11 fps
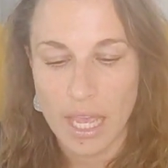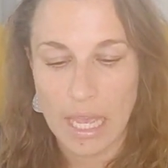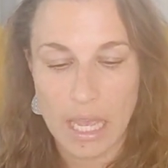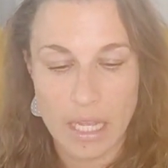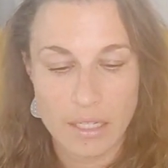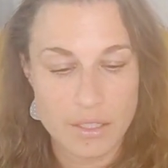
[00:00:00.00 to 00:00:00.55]

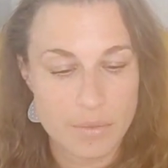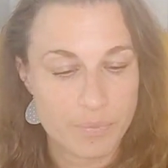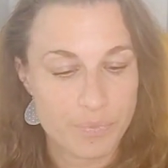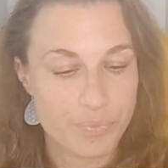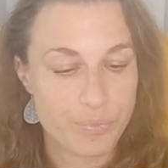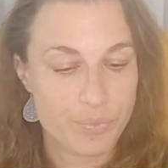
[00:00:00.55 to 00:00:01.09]
And
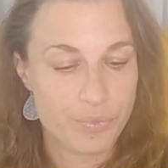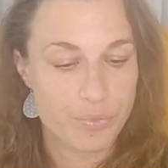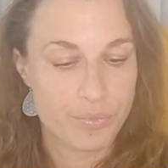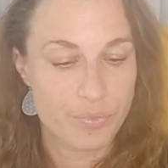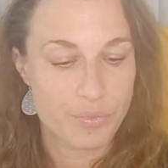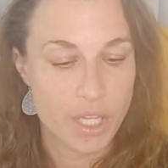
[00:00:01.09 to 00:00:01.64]

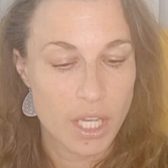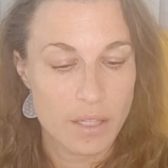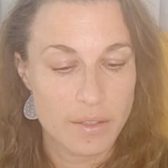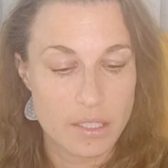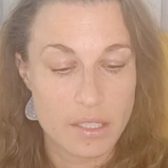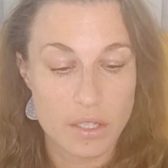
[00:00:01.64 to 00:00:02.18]

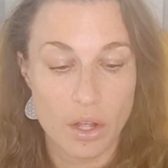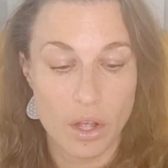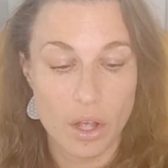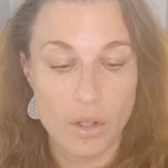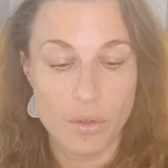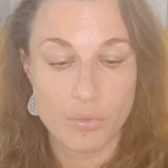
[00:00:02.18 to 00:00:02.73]
this is
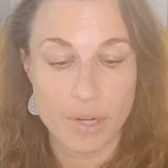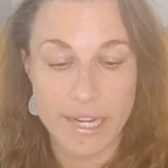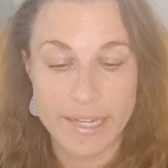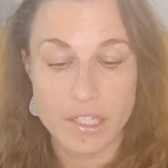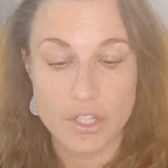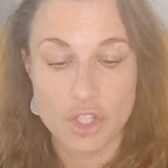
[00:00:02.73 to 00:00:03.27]
all
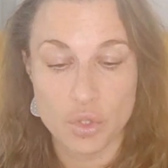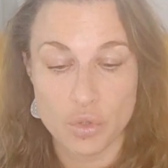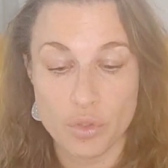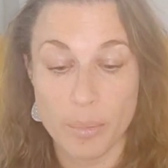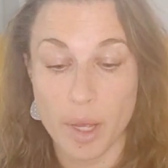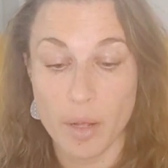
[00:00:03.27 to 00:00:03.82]
related to
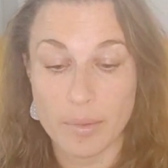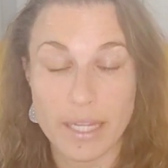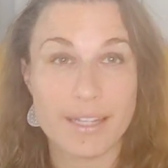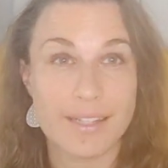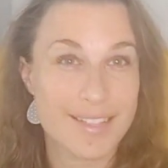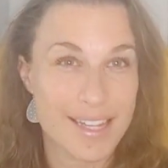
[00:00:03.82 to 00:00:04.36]
the
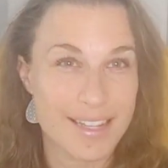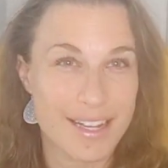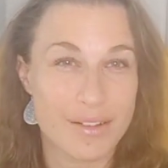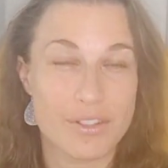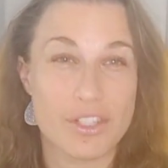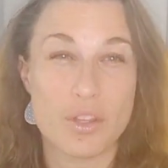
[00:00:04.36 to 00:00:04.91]
public. 10th
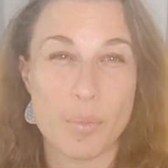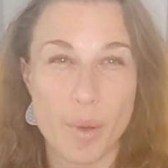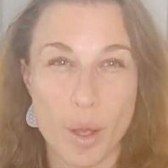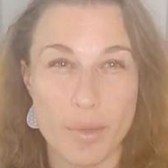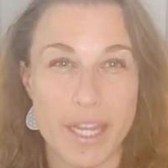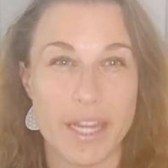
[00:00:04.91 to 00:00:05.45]
house is the
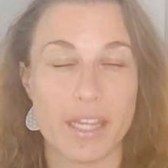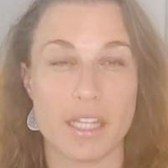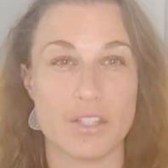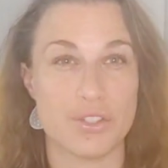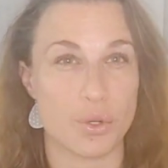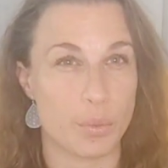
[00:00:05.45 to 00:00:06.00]
public,
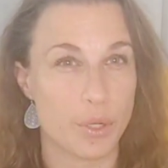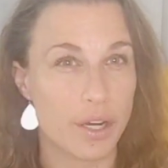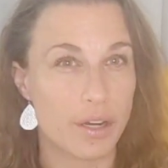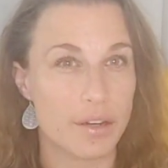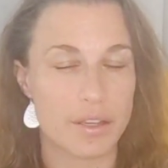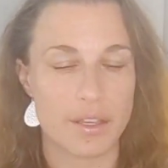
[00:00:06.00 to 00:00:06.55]
it's your
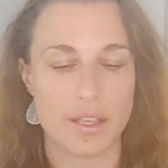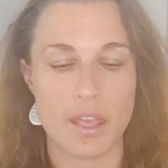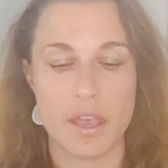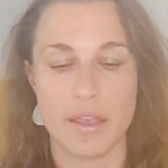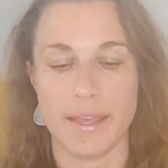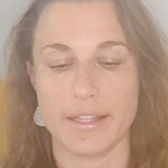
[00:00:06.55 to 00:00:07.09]
work
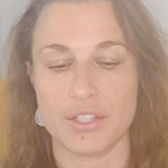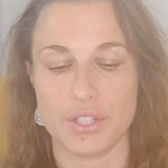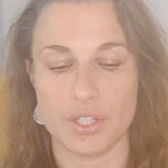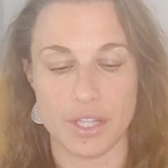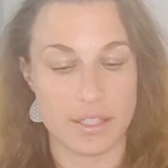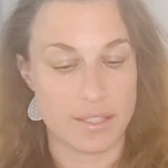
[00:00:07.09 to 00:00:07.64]

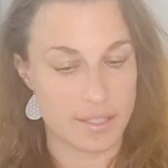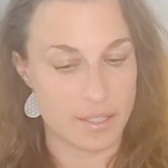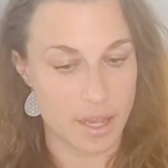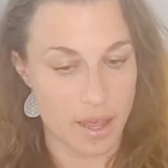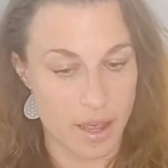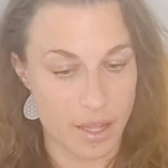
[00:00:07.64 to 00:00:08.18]
it's,
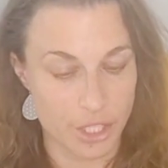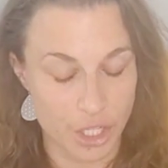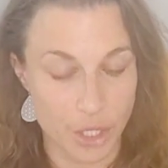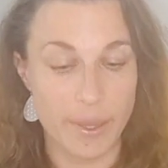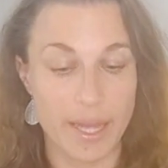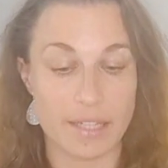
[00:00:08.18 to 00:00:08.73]
it's uh, you
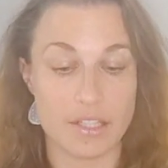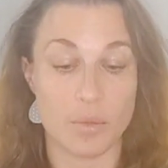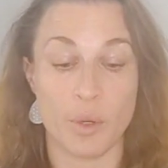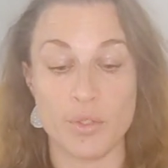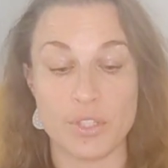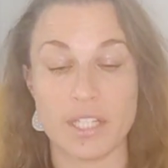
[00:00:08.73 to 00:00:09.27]
know, and it's
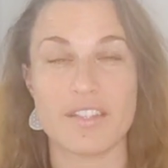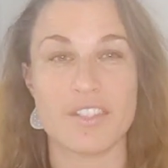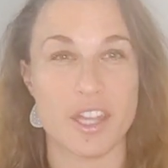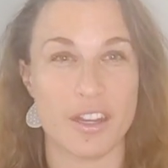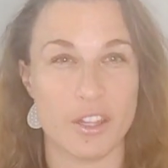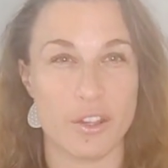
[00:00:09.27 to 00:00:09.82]
opposing the
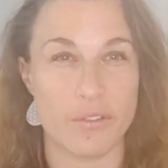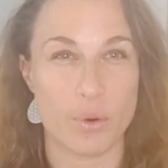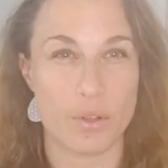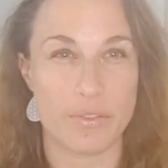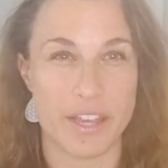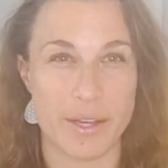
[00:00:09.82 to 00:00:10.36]
sun in your
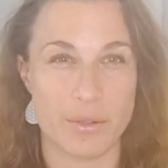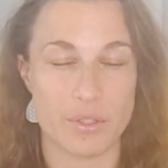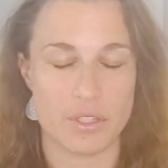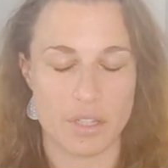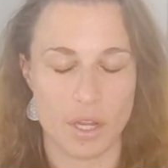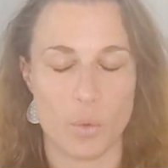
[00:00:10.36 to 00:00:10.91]
fourth
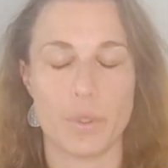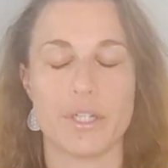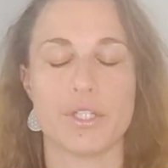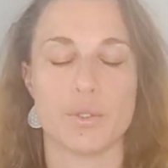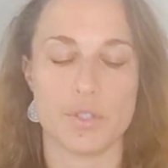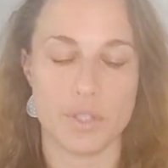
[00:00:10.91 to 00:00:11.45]
house, where
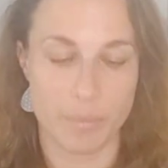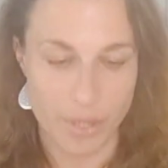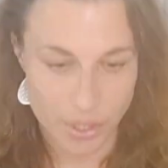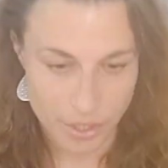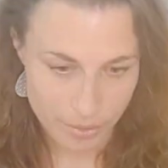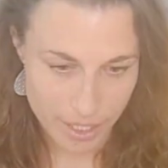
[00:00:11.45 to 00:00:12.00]
it's also
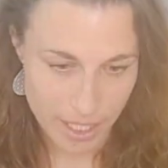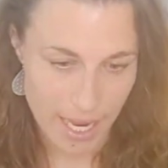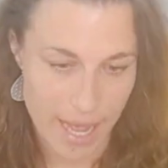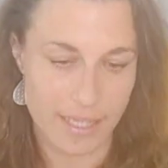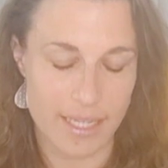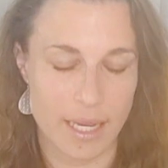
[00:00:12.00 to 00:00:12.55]
Mercury
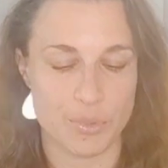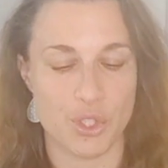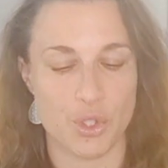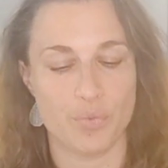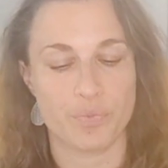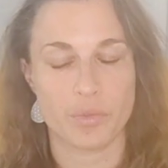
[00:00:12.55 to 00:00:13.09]
and
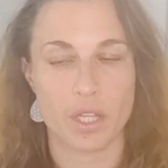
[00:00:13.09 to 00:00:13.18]
Neptune.